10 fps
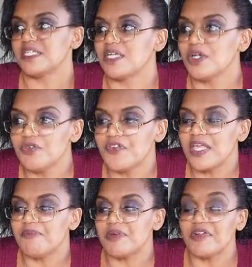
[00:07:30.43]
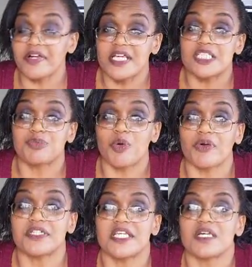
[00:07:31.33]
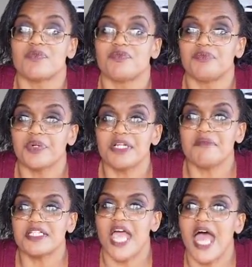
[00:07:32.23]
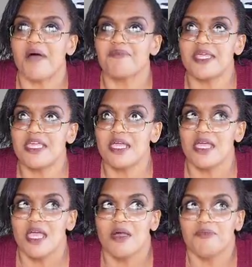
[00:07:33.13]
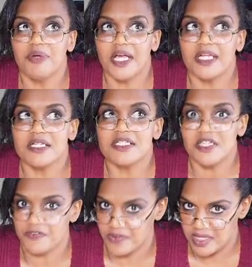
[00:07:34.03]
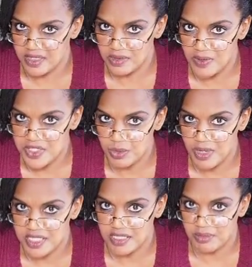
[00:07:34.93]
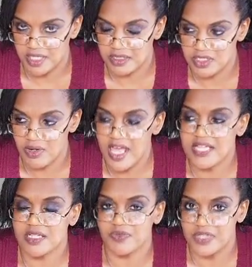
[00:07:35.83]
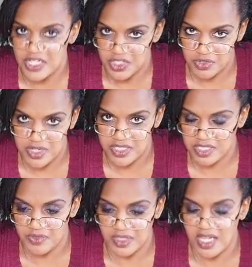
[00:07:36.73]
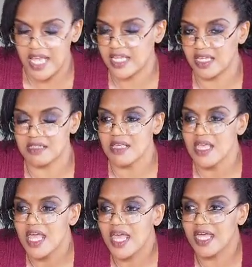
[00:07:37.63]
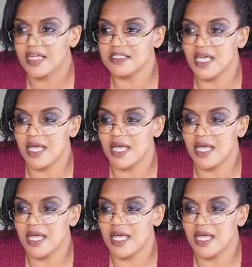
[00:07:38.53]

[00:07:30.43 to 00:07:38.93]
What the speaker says: goofy, but very explorative, pretty much happy, but different than the rest of my siblings. You know, I had different interests, different likings, and